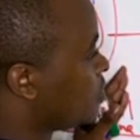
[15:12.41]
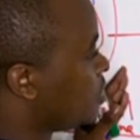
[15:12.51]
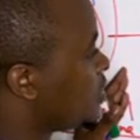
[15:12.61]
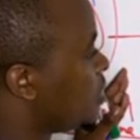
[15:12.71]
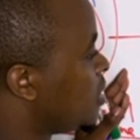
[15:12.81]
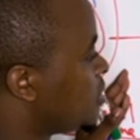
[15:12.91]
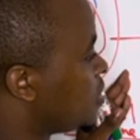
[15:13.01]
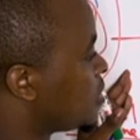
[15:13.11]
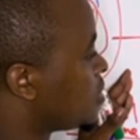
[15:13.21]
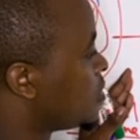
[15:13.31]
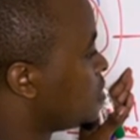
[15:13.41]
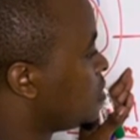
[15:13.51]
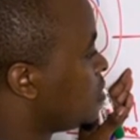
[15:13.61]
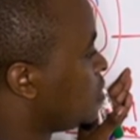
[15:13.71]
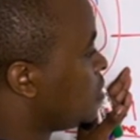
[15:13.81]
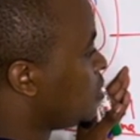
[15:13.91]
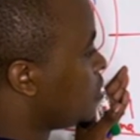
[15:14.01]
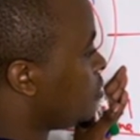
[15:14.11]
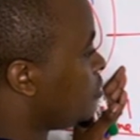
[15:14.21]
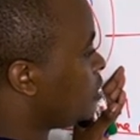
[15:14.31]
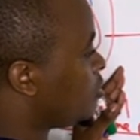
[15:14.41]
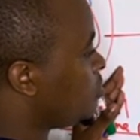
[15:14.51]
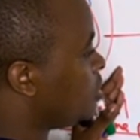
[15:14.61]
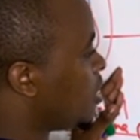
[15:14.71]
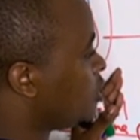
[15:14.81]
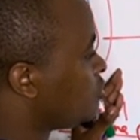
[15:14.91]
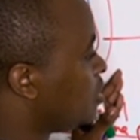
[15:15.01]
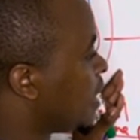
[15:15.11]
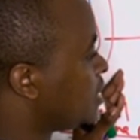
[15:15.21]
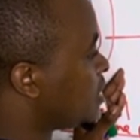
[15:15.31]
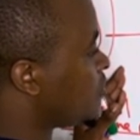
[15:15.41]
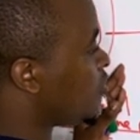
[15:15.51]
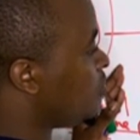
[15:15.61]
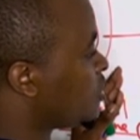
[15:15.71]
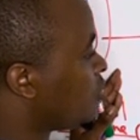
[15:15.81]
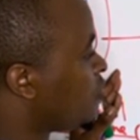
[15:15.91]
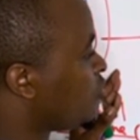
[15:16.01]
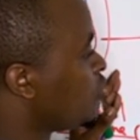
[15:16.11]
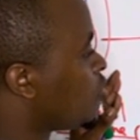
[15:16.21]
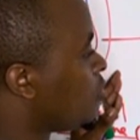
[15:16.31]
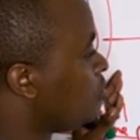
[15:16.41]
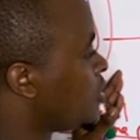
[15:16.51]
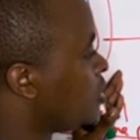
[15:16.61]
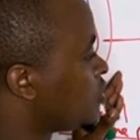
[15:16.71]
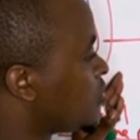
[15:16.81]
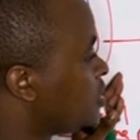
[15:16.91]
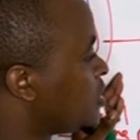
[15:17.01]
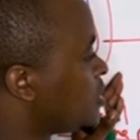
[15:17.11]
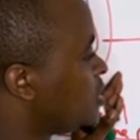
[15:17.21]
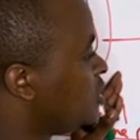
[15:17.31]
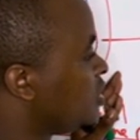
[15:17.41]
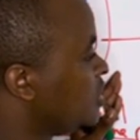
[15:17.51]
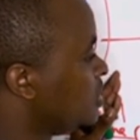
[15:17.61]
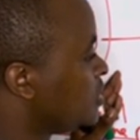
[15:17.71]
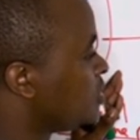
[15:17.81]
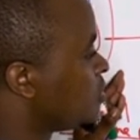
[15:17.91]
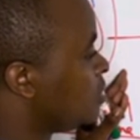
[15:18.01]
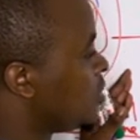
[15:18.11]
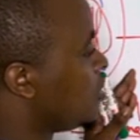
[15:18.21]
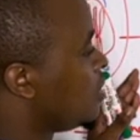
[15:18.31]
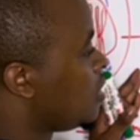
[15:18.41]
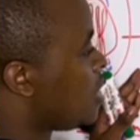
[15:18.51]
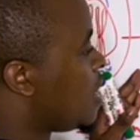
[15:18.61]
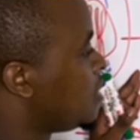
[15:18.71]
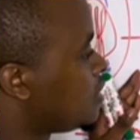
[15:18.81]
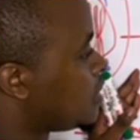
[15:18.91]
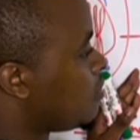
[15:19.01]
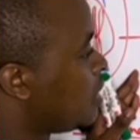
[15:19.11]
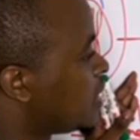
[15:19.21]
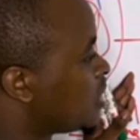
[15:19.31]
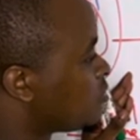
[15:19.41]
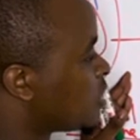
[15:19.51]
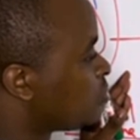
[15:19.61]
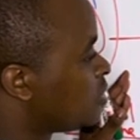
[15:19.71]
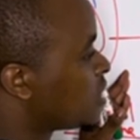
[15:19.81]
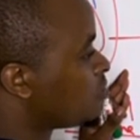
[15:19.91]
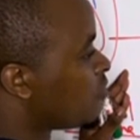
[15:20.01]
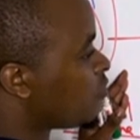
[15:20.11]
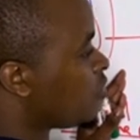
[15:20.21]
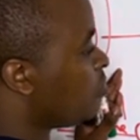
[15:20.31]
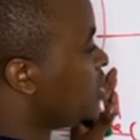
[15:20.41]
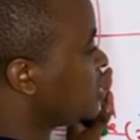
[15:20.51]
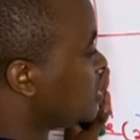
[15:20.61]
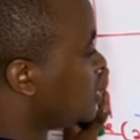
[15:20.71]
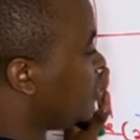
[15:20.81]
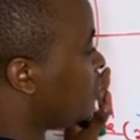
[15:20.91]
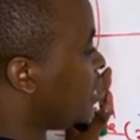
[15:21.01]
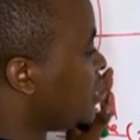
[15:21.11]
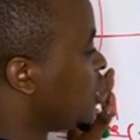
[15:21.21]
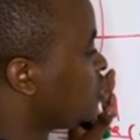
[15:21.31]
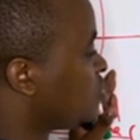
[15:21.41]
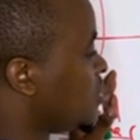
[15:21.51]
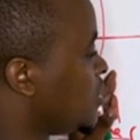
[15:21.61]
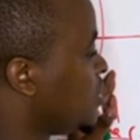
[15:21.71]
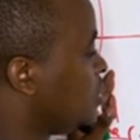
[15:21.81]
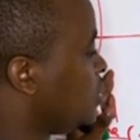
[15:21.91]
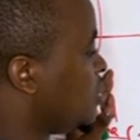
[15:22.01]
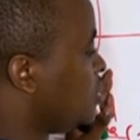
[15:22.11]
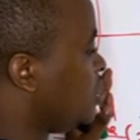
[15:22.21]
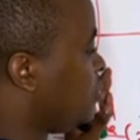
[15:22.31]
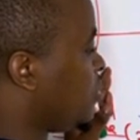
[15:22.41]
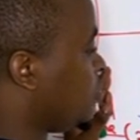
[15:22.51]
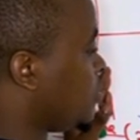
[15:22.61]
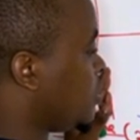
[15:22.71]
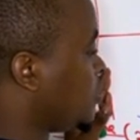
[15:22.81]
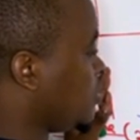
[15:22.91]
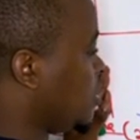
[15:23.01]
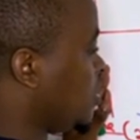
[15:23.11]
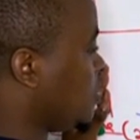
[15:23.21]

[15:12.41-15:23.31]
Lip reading: Genetic recombination, that is the formation of new combinations in genes, and it is the one that is responsible for bringing variation in a population,